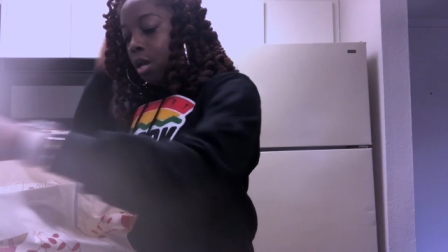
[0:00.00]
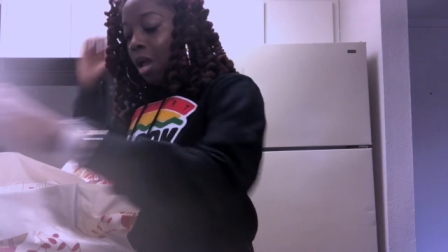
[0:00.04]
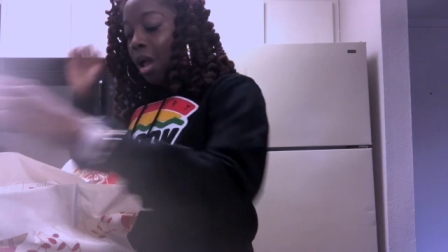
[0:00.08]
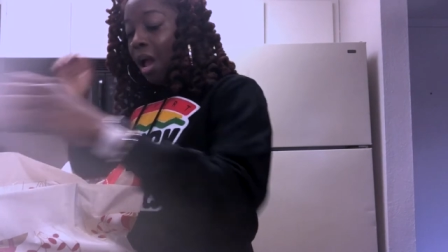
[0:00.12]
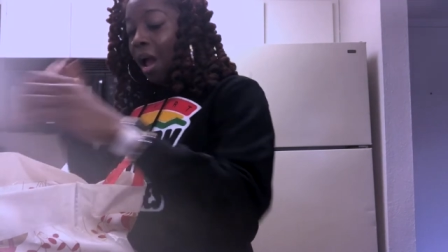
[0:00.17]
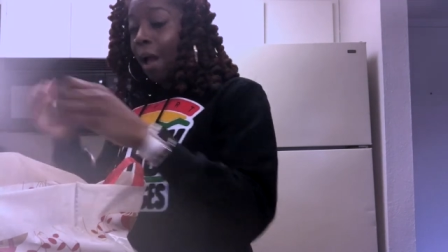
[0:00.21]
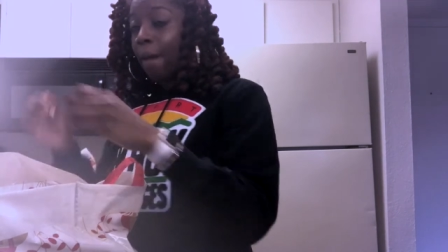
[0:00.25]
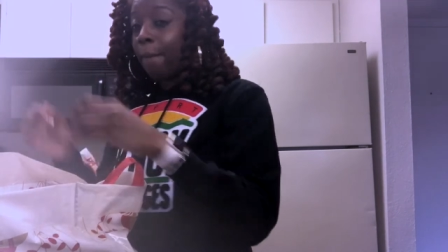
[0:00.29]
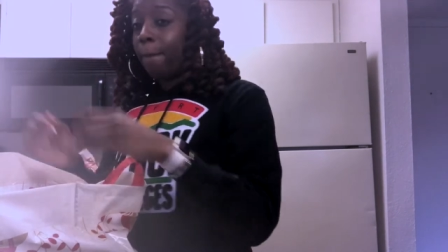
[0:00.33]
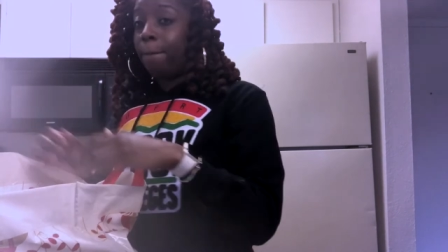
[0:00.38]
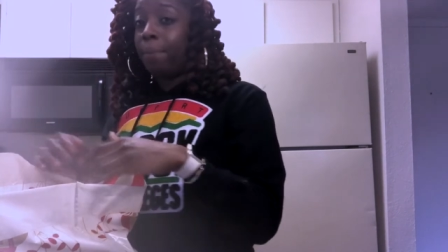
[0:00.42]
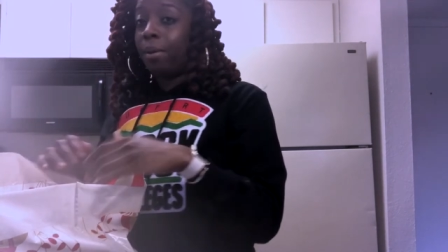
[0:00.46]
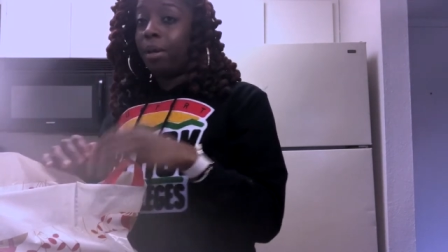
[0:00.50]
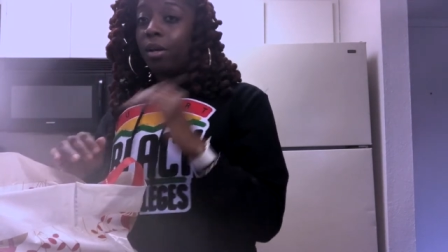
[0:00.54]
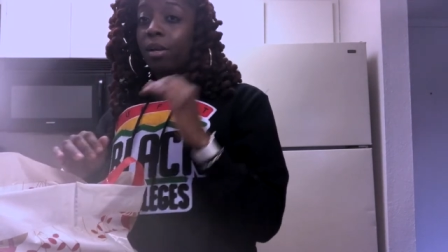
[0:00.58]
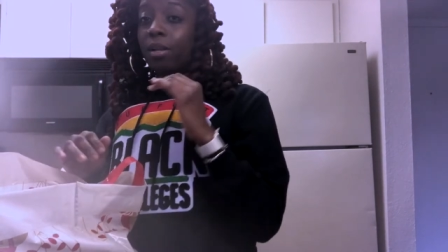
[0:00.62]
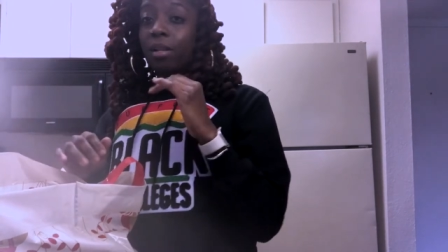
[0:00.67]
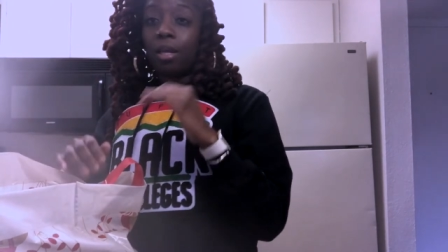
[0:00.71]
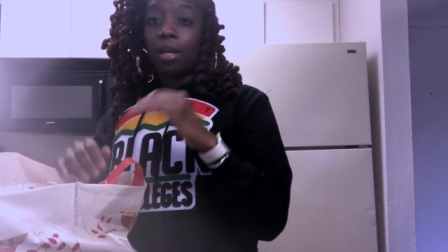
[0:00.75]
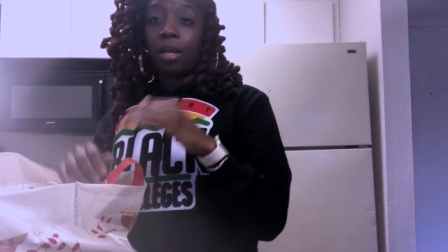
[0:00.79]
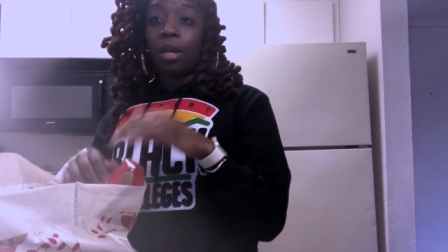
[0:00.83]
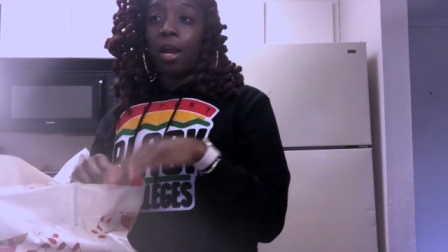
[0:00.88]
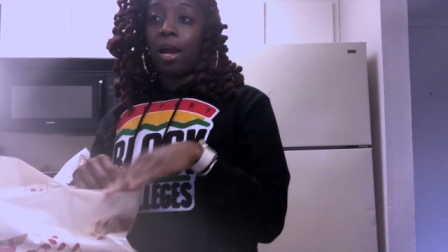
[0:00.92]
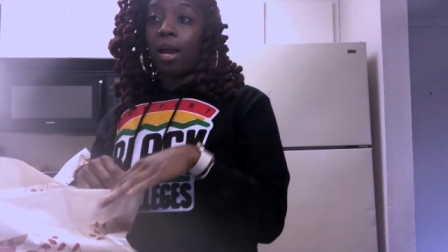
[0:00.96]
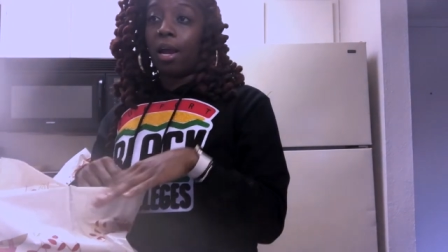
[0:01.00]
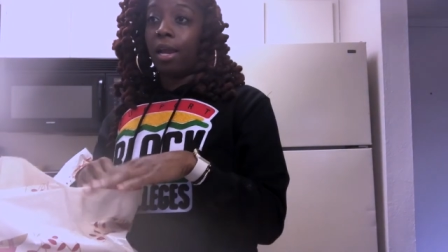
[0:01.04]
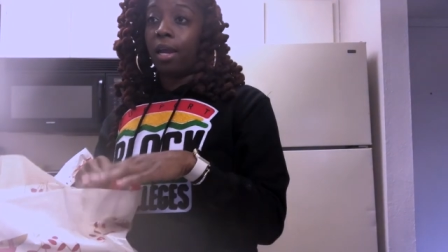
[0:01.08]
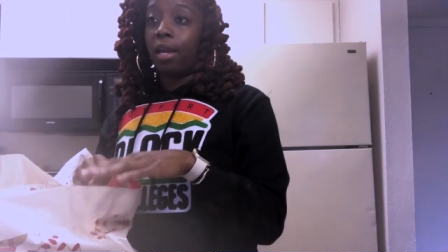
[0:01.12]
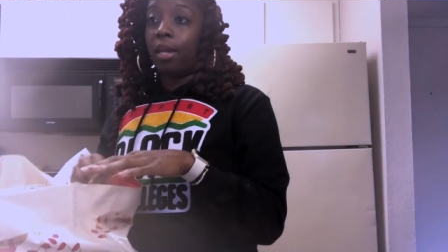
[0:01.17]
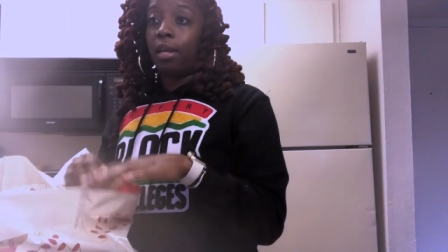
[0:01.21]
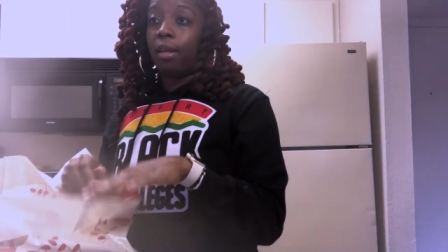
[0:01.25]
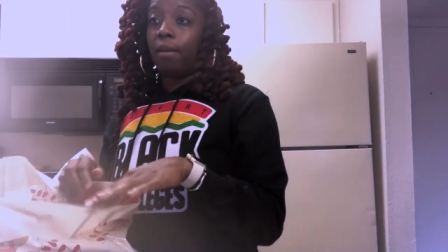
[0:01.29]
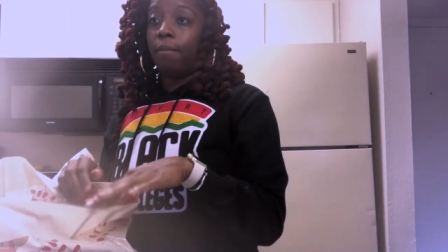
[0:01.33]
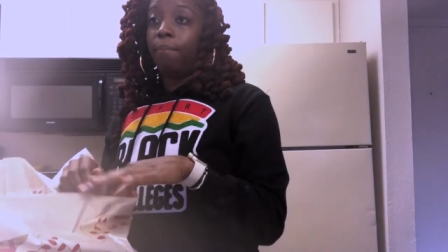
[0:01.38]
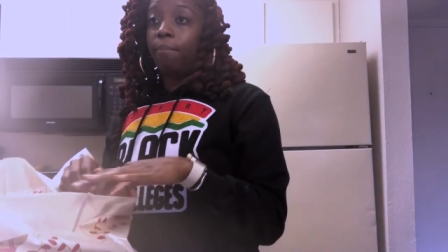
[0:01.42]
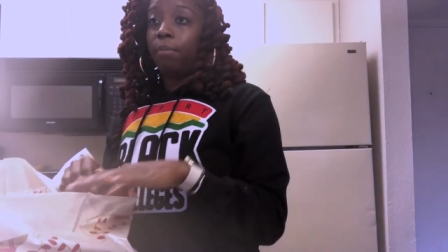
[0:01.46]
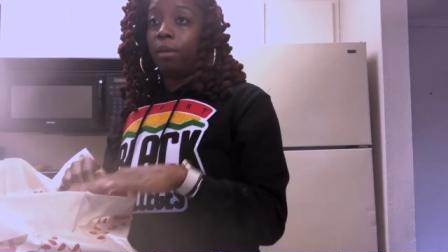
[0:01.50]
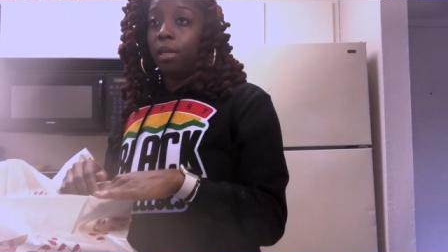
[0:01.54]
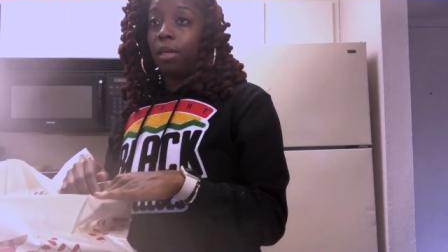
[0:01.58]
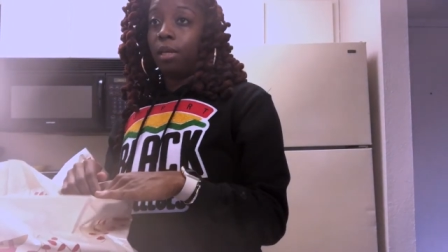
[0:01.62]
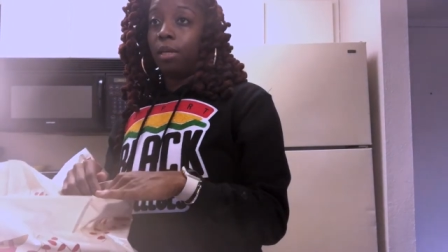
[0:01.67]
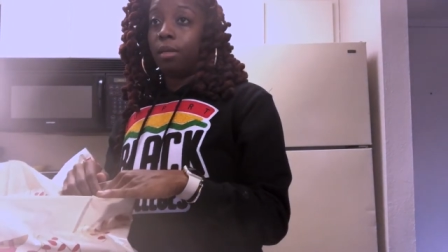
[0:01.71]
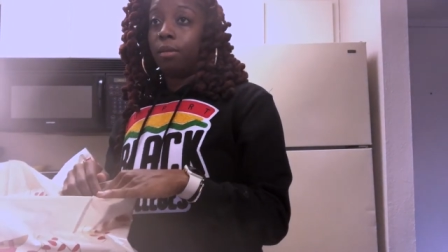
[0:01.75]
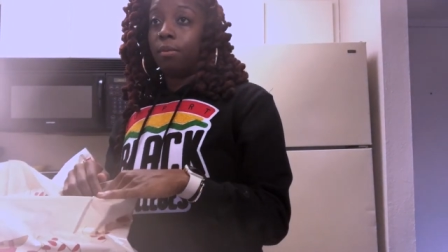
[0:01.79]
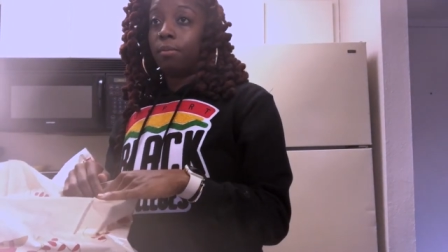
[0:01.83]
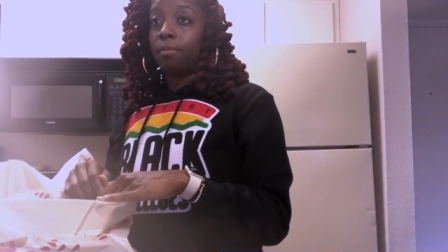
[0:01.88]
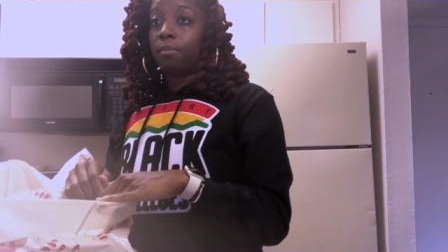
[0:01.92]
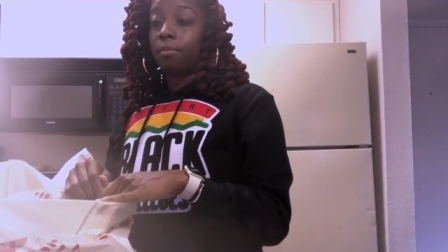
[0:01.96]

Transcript: I barely got any meat.